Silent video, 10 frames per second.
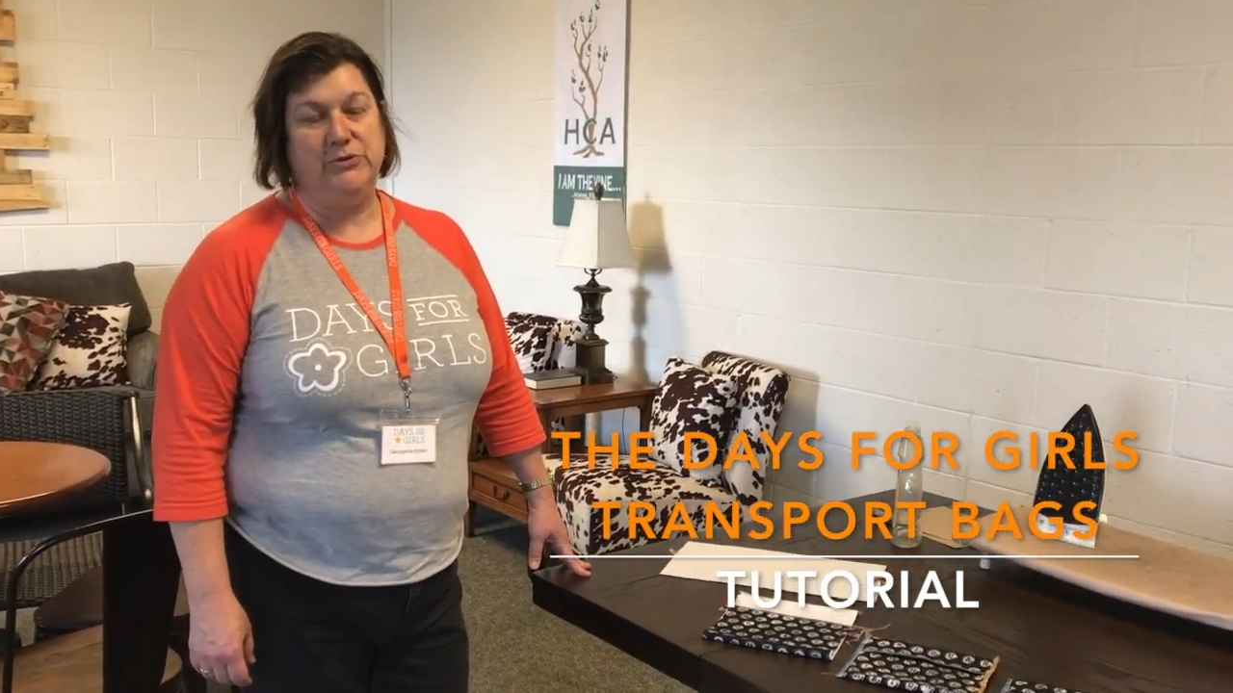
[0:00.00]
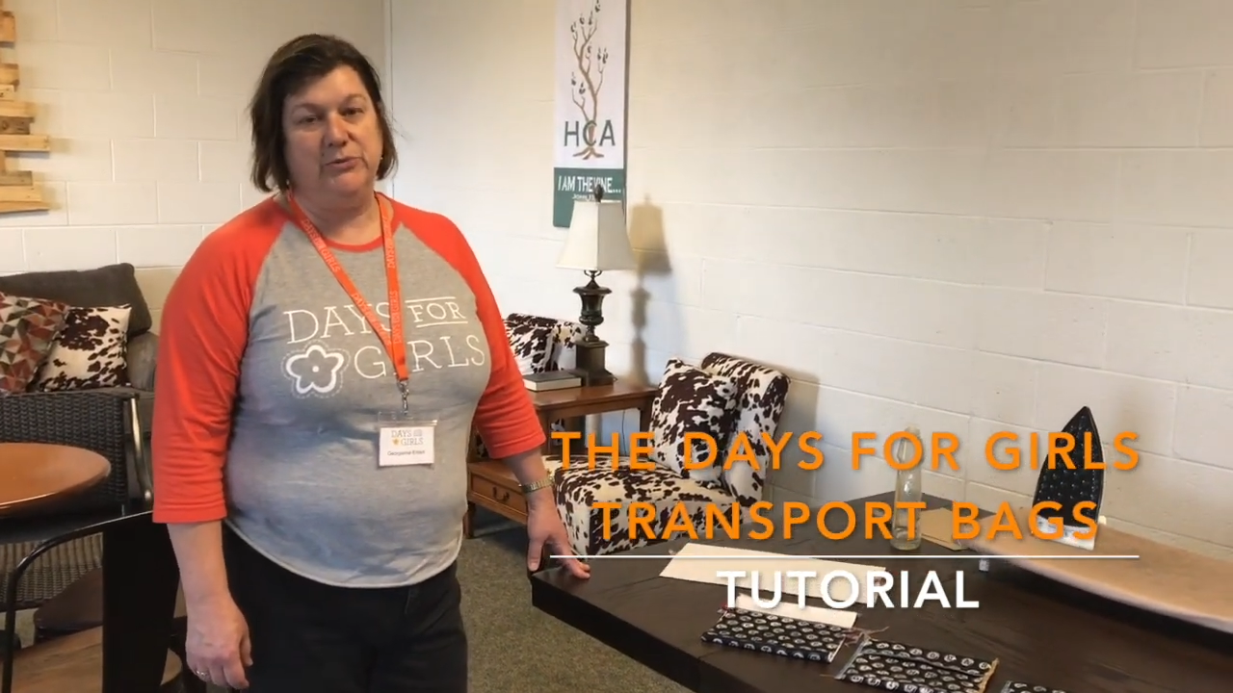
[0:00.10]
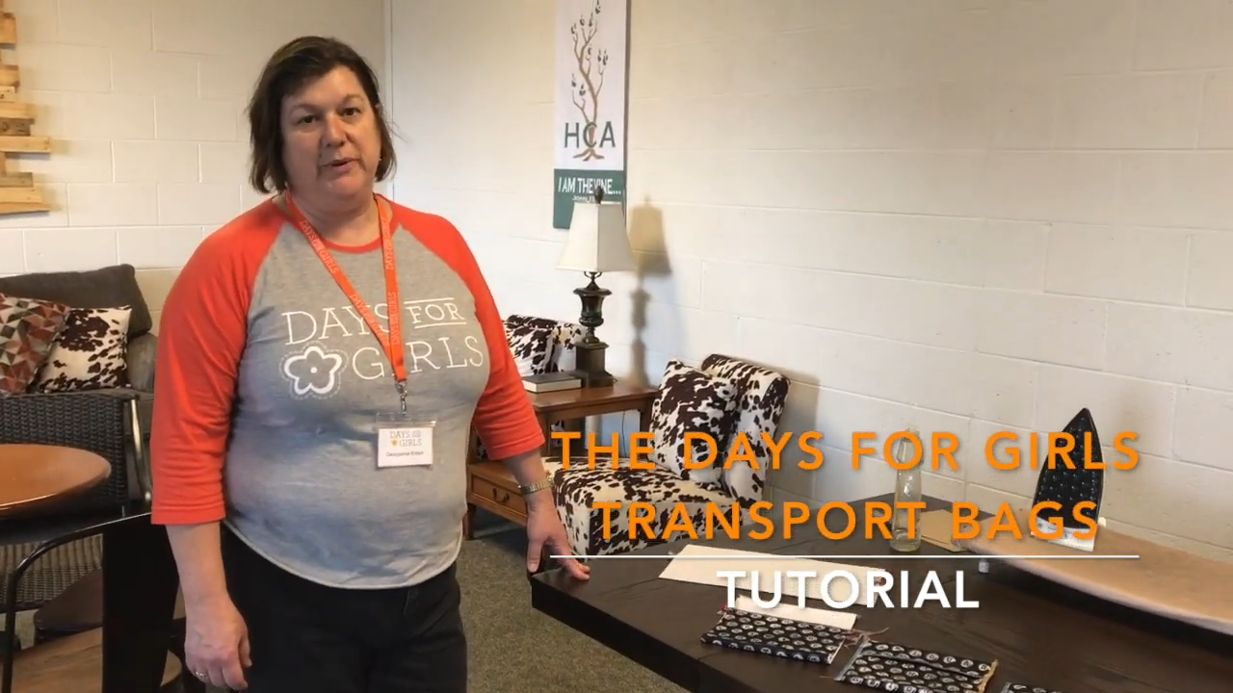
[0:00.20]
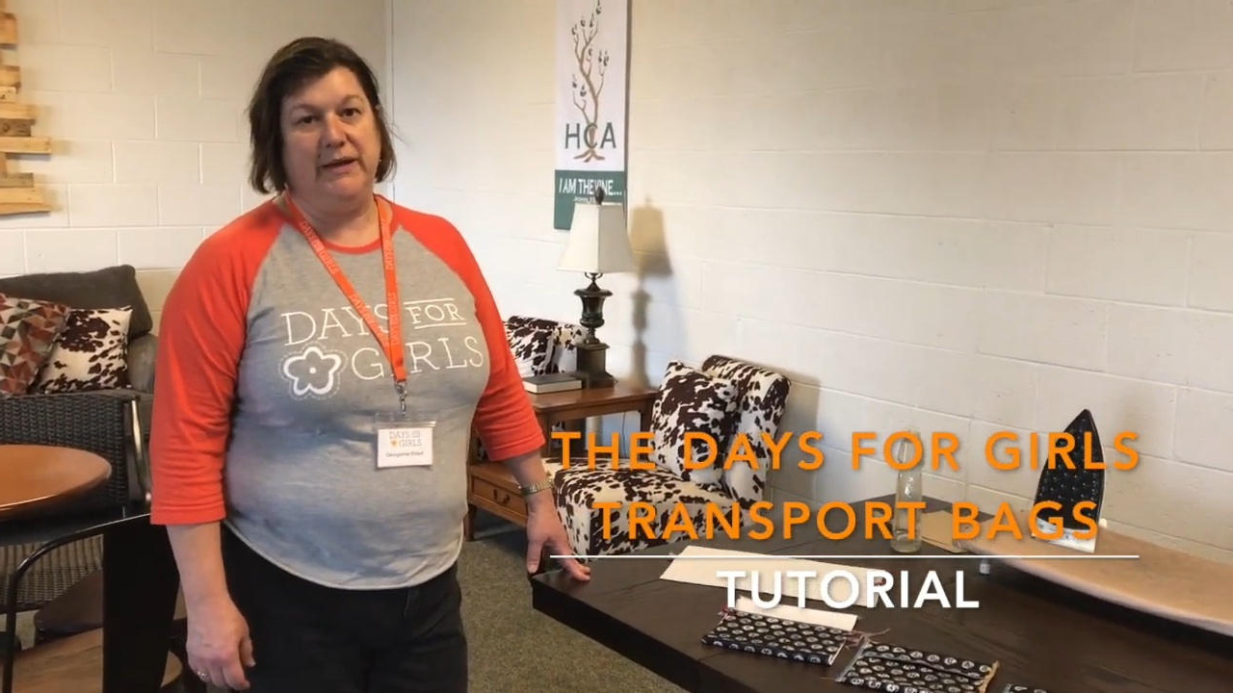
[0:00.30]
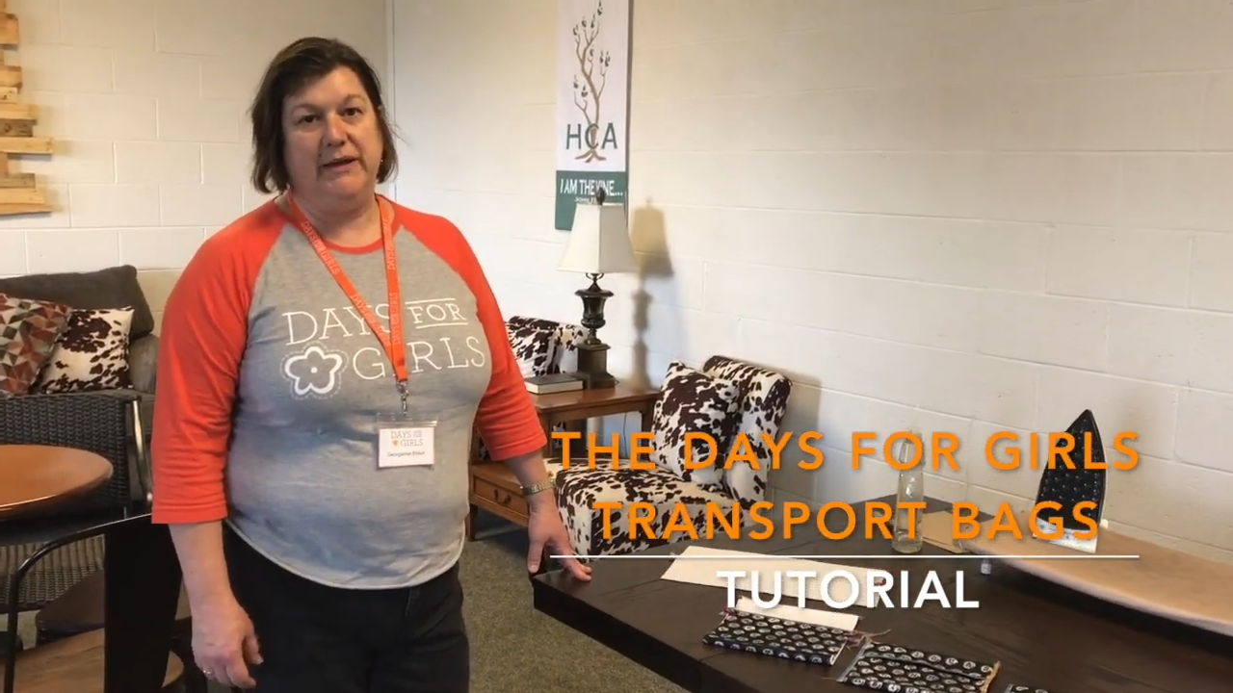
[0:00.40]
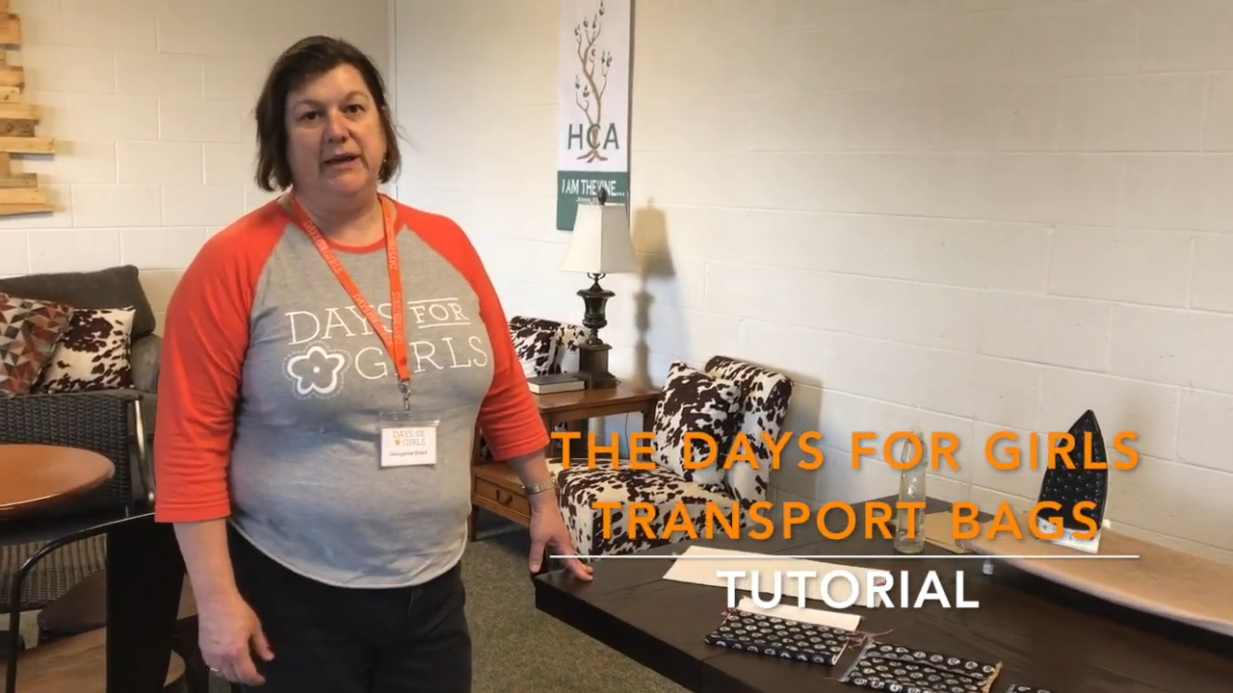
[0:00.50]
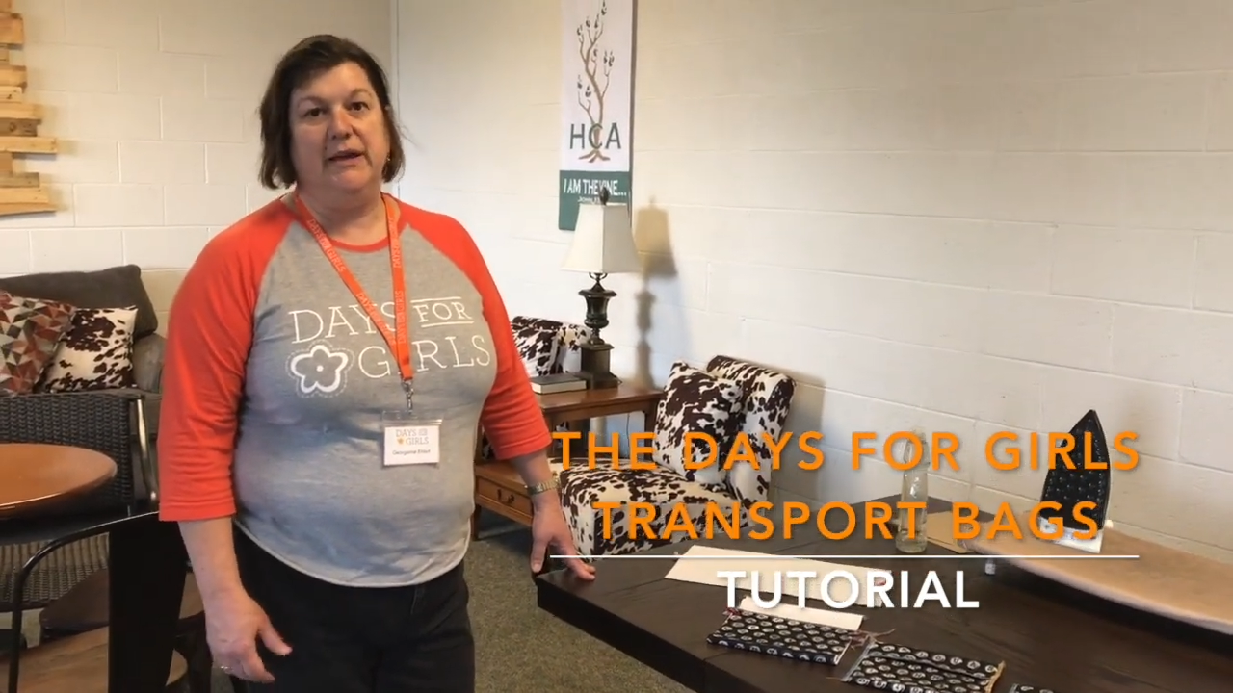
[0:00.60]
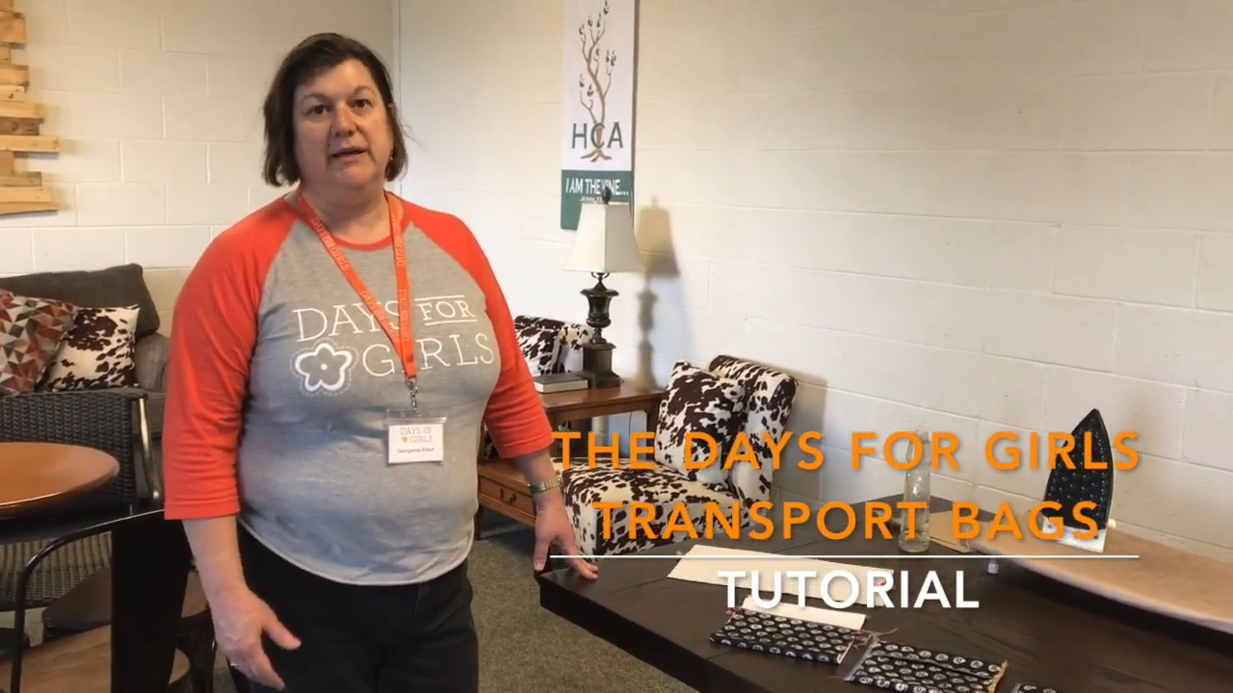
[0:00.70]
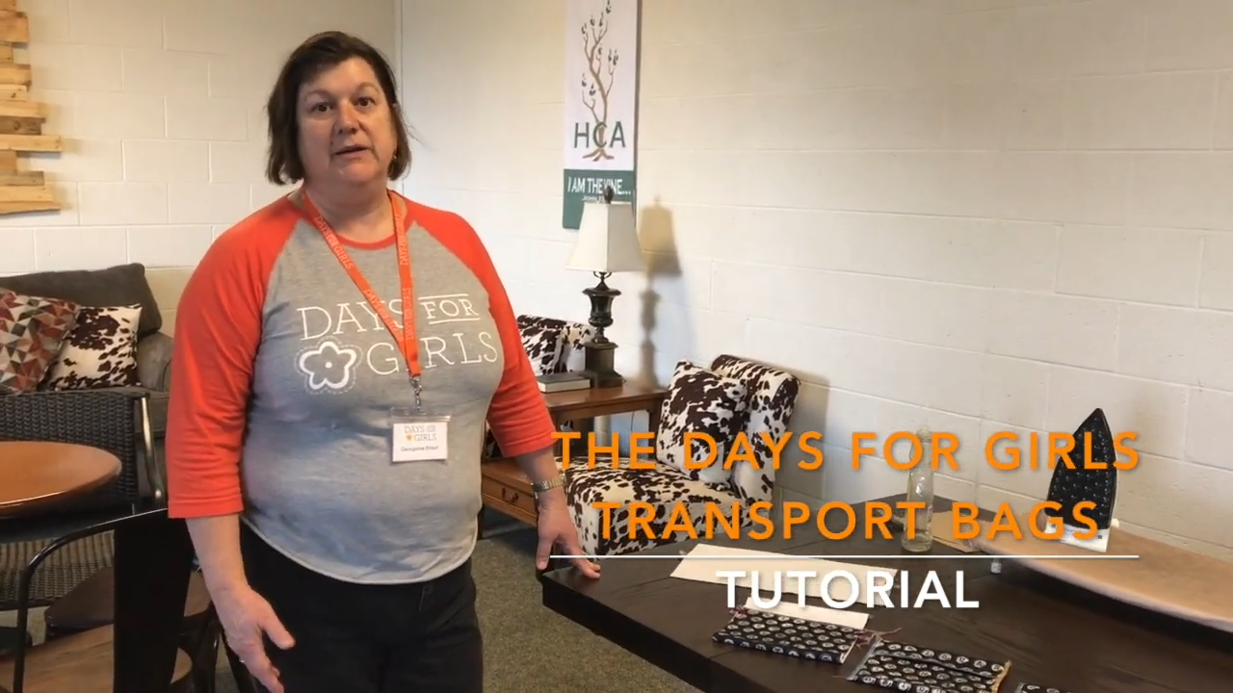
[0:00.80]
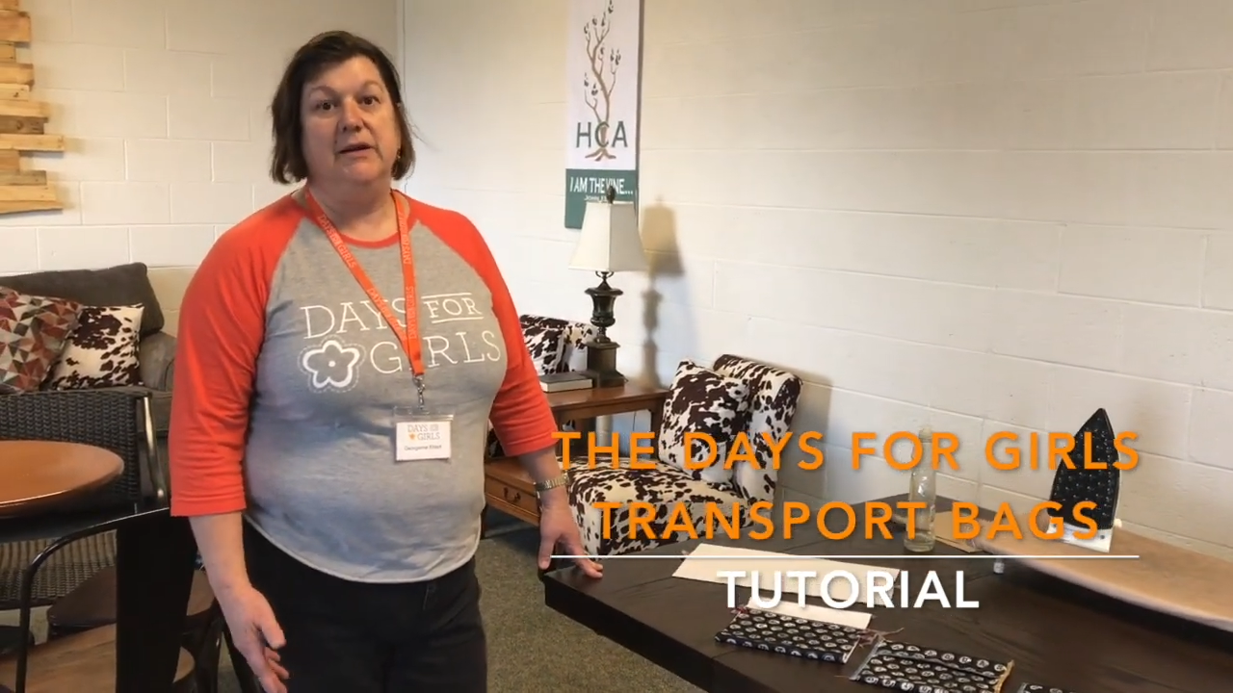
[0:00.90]
to make
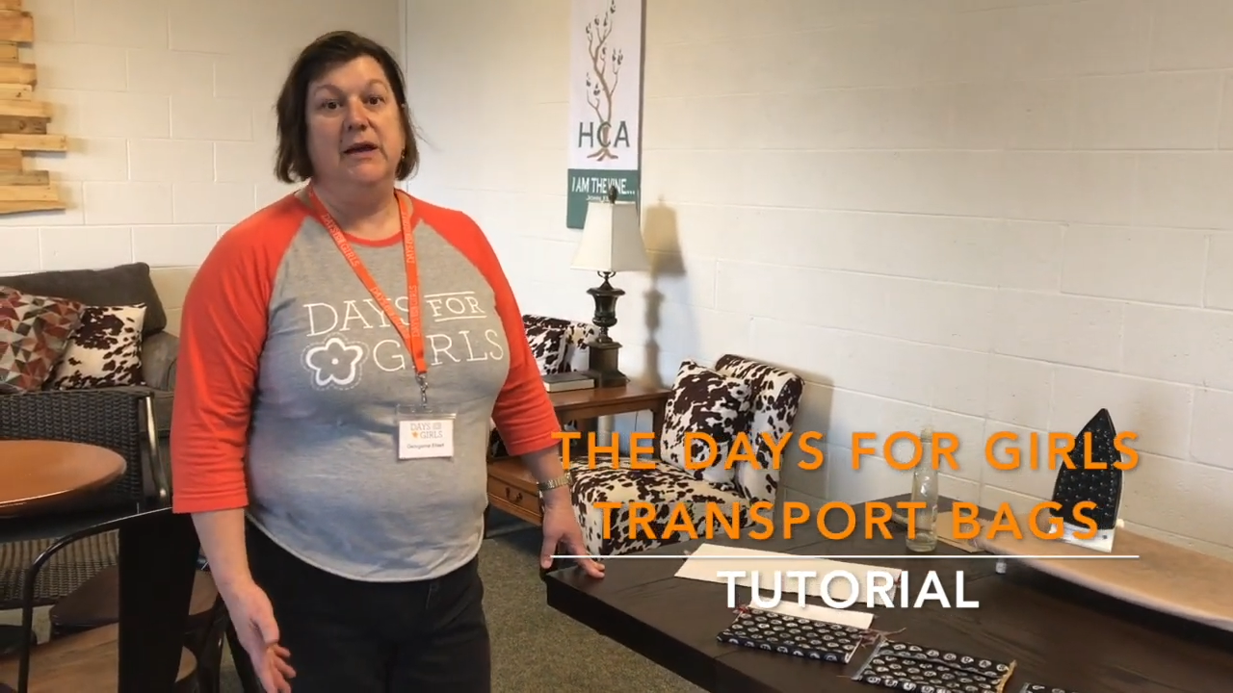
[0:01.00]
a